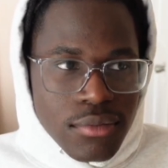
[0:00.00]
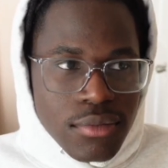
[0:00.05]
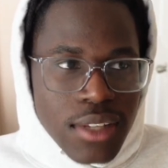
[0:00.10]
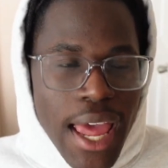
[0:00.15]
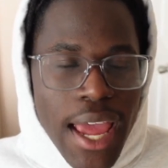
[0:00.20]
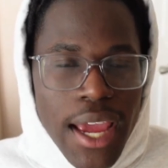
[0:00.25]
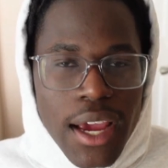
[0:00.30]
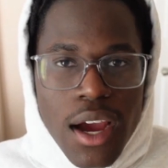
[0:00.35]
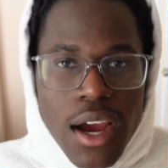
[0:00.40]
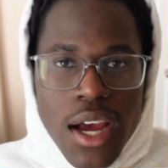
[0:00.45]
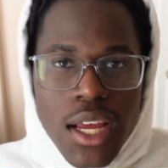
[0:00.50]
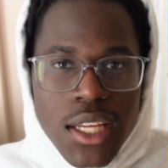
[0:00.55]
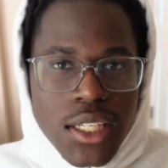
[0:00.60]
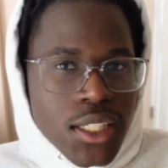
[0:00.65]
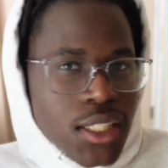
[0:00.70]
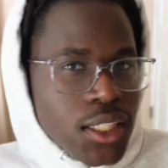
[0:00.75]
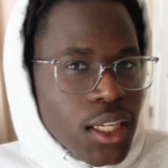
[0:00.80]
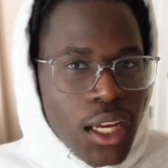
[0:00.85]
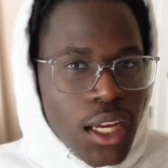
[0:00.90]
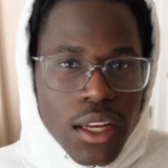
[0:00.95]
Like a
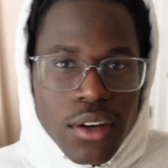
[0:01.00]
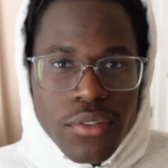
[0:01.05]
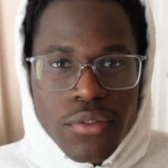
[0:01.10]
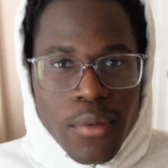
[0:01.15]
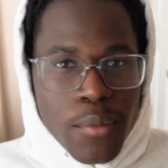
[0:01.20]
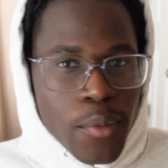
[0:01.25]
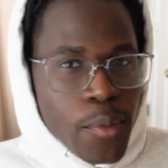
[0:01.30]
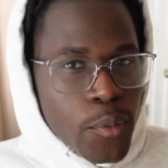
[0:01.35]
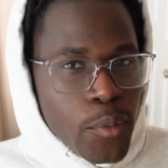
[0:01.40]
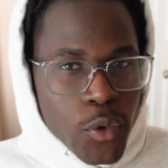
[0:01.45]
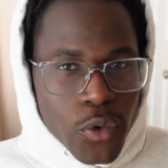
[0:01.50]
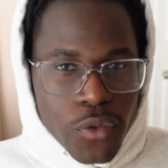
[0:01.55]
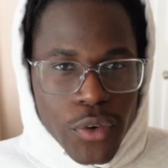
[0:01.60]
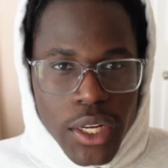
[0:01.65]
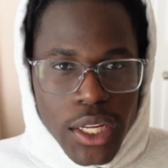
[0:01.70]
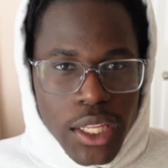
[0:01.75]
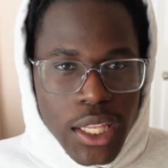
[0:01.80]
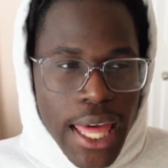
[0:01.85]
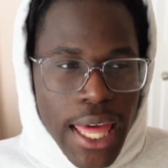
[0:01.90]
scene from a movie.